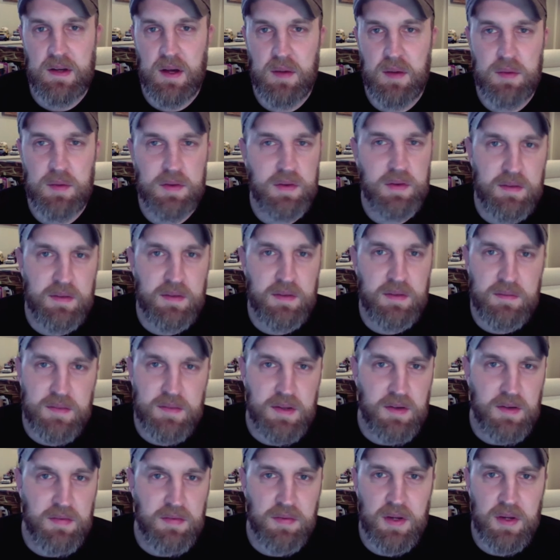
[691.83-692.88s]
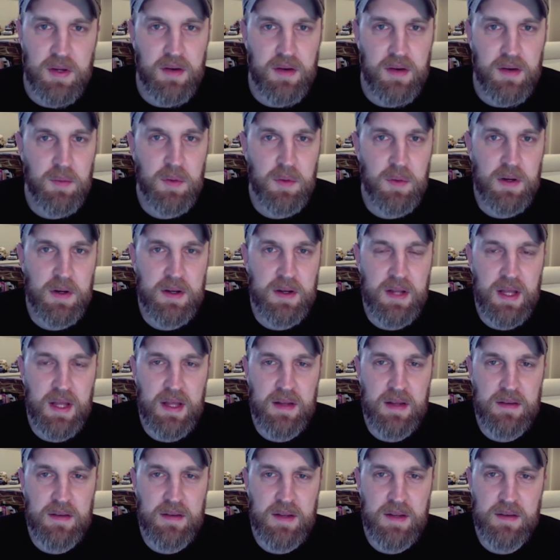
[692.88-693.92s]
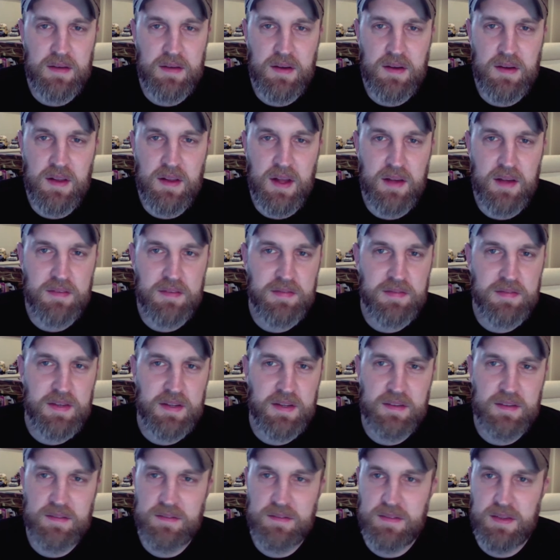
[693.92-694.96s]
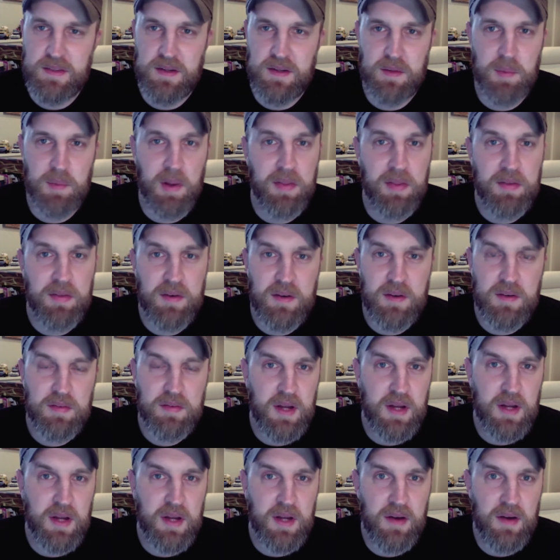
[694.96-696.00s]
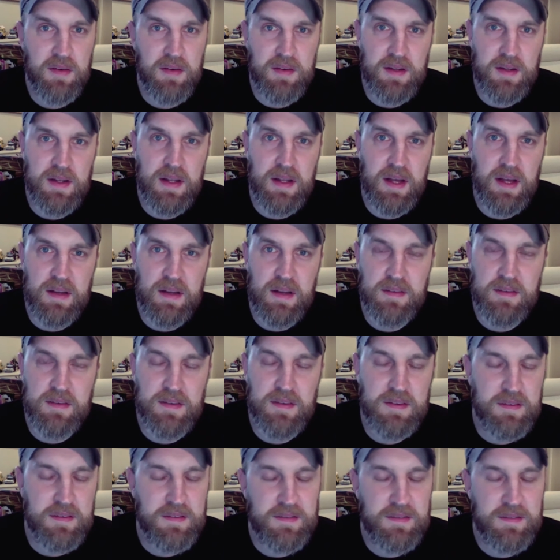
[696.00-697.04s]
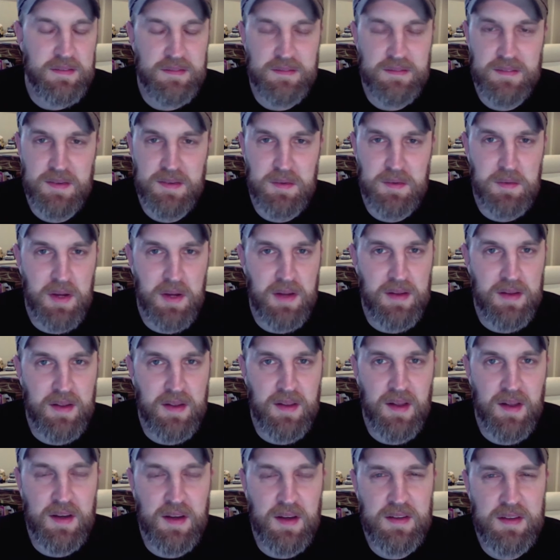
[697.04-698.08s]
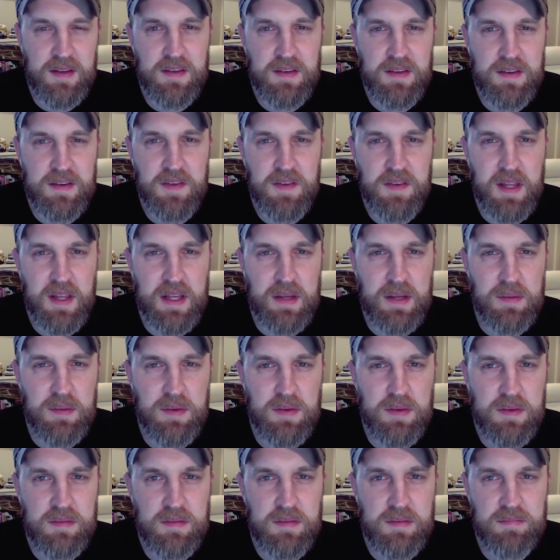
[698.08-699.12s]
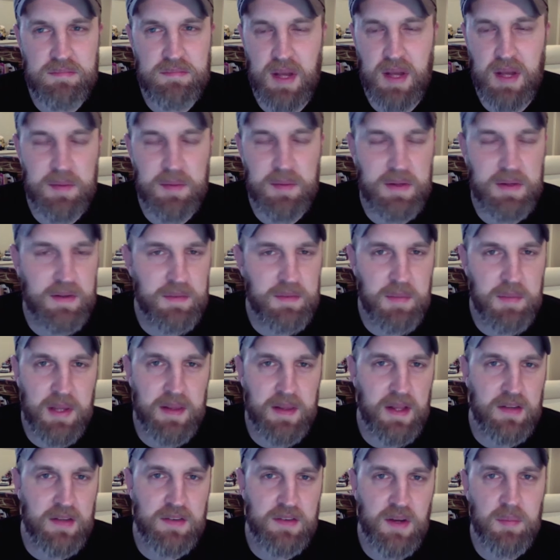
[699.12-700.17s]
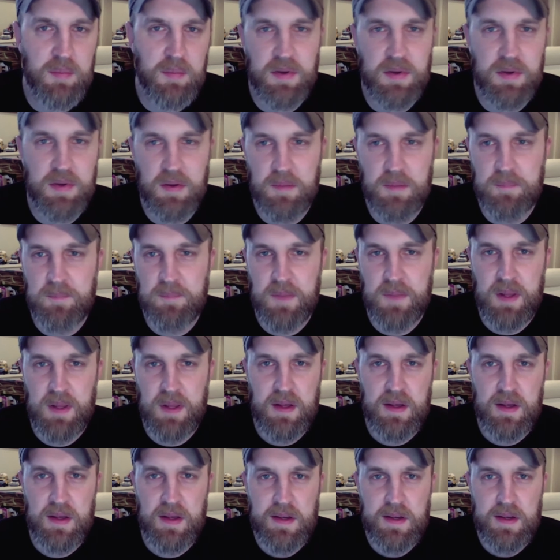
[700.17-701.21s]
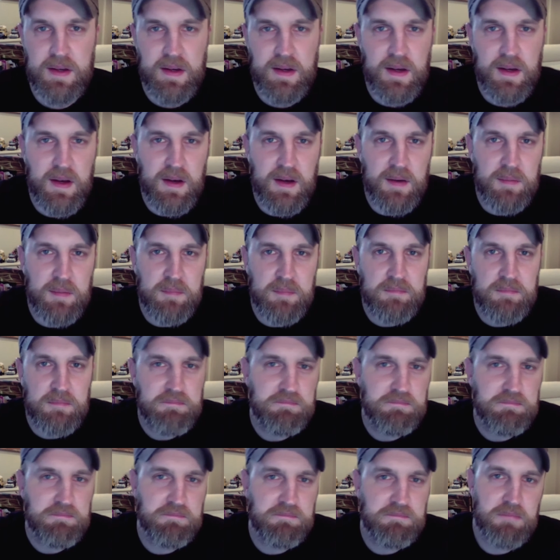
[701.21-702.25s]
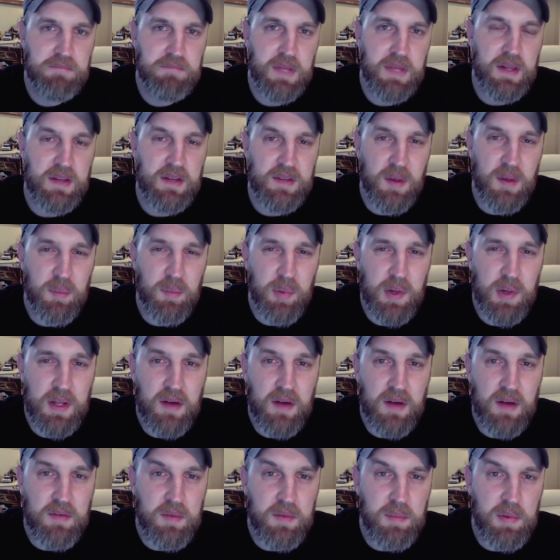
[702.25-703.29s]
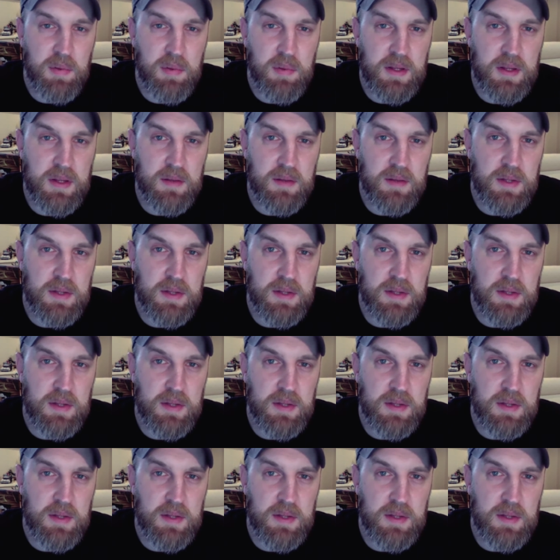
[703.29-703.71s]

I was doing, 40-hour workday at Young Life, and, about 30 to 40 hours at night, just around the clock. And it just felt like it was time to just make that jump. So, made that jump pretty comfortably.